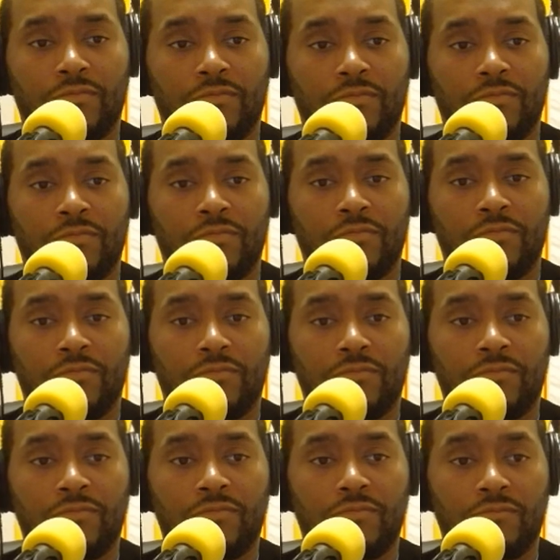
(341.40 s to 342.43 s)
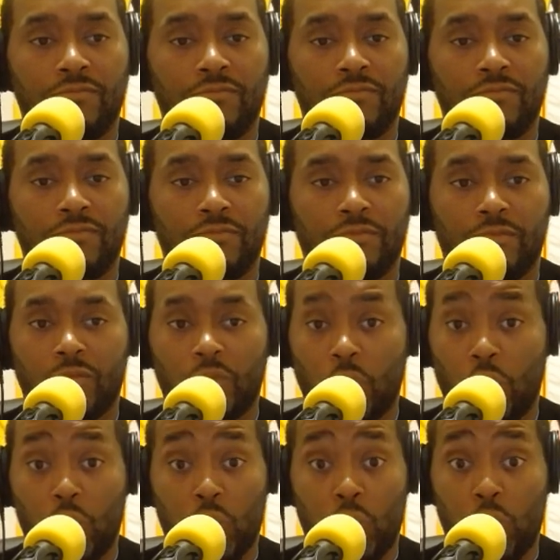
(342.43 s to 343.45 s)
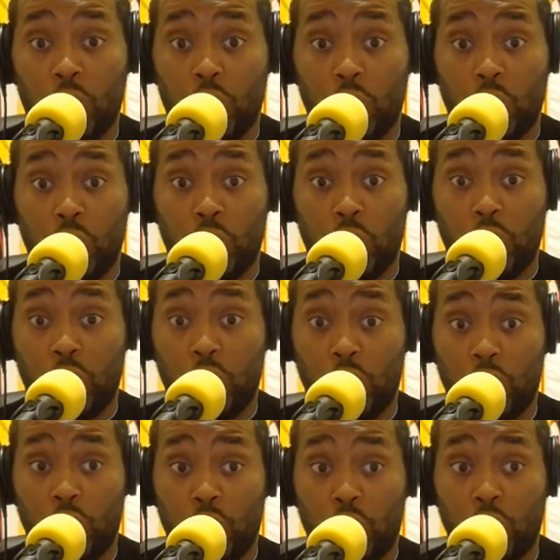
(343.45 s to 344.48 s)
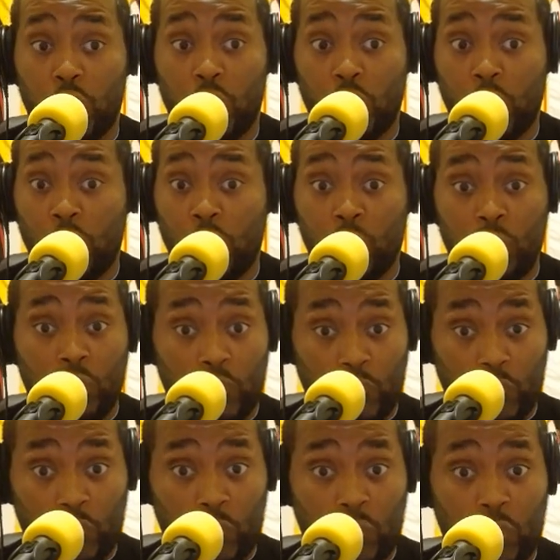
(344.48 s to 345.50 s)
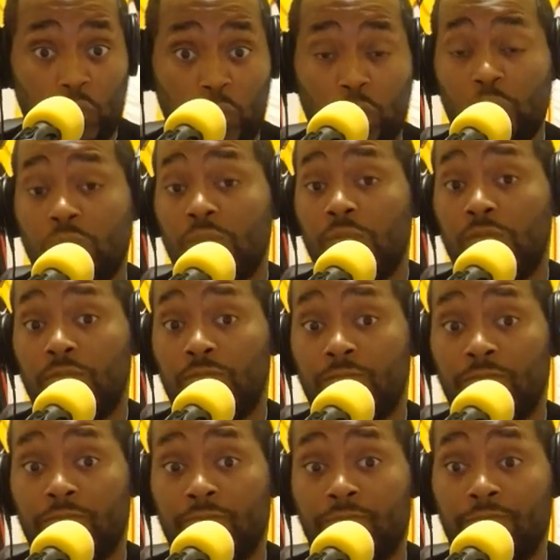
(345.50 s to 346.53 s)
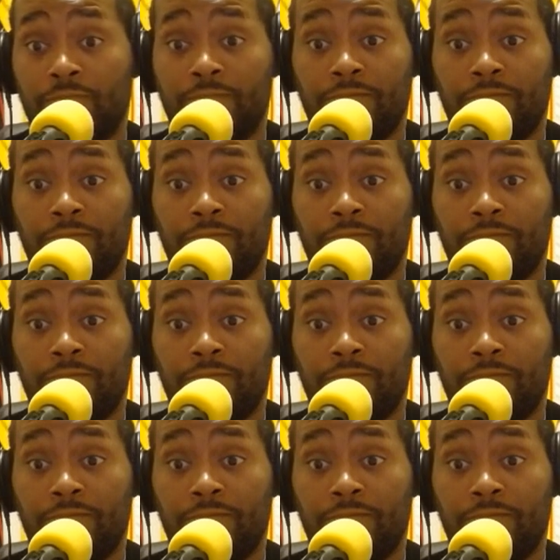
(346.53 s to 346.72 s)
The person shown says nothing.